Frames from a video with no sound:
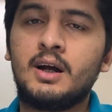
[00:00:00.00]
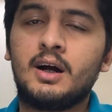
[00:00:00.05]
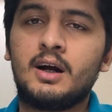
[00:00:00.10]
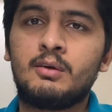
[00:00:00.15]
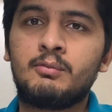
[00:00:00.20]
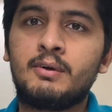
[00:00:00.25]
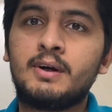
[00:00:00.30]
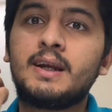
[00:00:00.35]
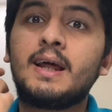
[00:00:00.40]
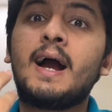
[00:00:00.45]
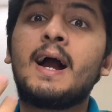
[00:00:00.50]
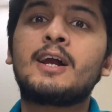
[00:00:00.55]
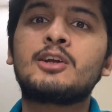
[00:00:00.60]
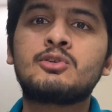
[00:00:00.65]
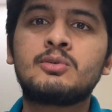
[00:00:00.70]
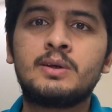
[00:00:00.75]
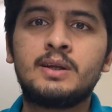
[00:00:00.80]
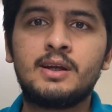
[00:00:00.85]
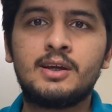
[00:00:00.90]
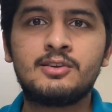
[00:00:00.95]
what
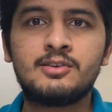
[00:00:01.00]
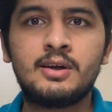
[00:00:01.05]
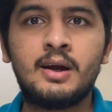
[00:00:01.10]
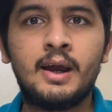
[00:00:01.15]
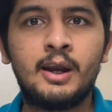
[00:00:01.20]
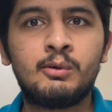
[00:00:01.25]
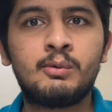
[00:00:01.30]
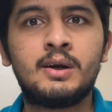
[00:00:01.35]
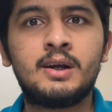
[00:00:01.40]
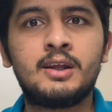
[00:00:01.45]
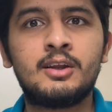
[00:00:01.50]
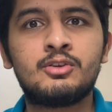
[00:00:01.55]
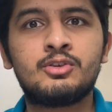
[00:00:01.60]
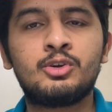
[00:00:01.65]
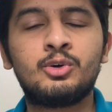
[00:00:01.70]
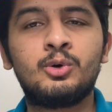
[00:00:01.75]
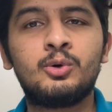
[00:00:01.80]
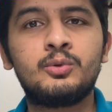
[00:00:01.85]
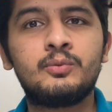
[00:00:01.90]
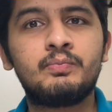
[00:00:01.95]
actually is the I20.
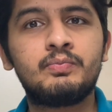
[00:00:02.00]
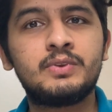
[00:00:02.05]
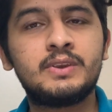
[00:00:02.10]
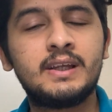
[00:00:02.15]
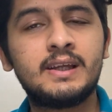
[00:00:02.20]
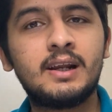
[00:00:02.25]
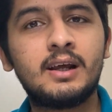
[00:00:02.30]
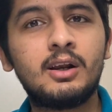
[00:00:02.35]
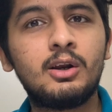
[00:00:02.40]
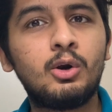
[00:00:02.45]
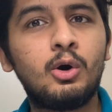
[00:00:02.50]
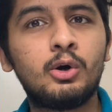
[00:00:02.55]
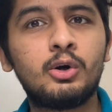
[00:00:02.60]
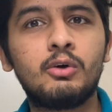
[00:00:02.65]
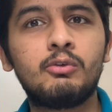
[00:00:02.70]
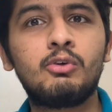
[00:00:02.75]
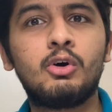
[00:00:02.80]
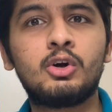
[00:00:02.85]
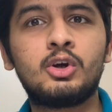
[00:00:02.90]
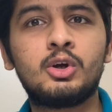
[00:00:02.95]
So there are a lot
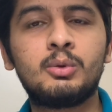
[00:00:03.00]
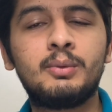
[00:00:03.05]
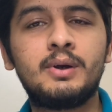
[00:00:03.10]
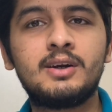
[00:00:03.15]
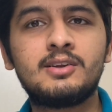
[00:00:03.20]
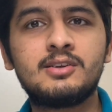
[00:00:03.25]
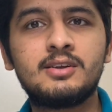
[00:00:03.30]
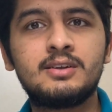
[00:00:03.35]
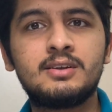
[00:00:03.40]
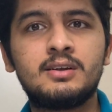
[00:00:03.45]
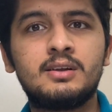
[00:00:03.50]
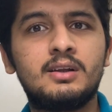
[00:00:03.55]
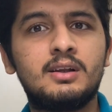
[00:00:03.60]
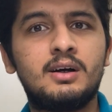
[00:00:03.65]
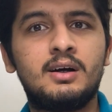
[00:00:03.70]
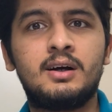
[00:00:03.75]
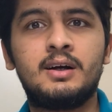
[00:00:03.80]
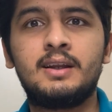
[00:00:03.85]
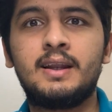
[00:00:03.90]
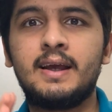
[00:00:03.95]
of documents in
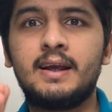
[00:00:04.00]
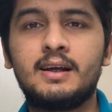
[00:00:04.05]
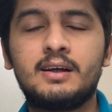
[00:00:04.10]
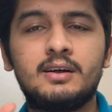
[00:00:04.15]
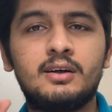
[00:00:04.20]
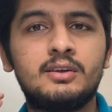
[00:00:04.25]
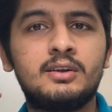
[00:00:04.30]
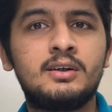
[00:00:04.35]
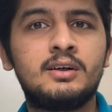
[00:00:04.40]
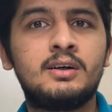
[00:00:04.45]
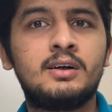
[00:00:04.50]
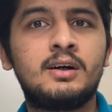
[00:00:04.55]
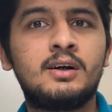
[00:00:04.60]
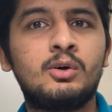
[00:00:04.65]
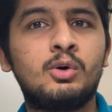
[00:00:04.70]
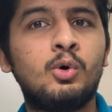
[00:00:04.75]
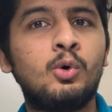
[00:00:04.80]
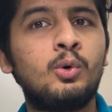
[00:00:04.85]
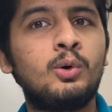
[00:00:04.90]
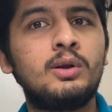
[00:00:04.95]
the
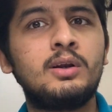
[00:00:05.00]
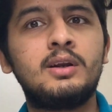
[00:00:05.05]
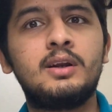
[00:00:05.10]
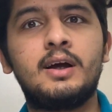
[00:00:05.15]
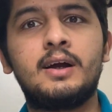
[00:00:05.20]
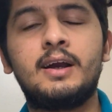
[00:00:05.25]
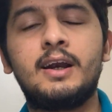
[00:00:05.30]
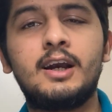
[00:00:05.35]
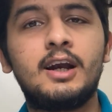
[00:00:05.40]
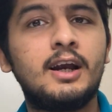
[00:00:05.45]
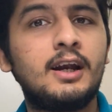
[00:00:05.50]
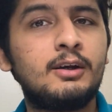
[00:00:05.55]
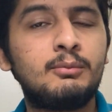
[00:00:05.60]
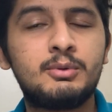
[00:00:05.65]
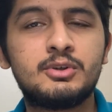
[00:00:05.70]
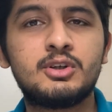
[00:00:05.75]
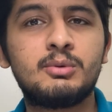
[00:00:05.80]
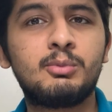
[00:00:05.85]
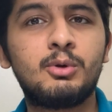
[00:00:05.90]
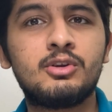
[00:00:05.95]
whole
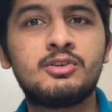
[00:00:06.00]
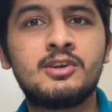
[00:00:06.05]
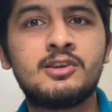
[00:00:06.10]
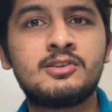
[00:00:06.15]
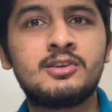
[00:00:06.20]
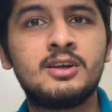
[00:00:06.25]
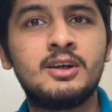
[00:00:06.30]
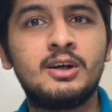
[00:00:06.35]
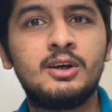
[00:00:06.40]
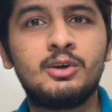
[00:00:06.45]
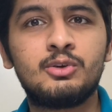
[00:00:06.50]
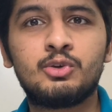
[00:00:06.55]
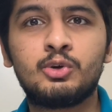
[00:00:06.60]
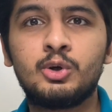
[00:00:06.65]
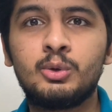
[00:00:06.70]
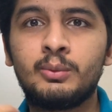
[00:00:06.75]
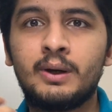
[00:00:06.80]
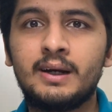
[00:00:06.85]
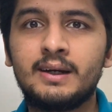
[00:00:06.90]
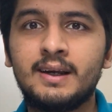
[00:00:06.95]
admission process, so
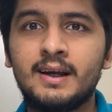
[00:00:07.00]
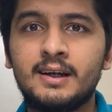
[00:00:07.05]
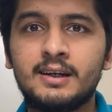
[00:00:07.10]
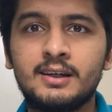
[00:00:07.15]
you might get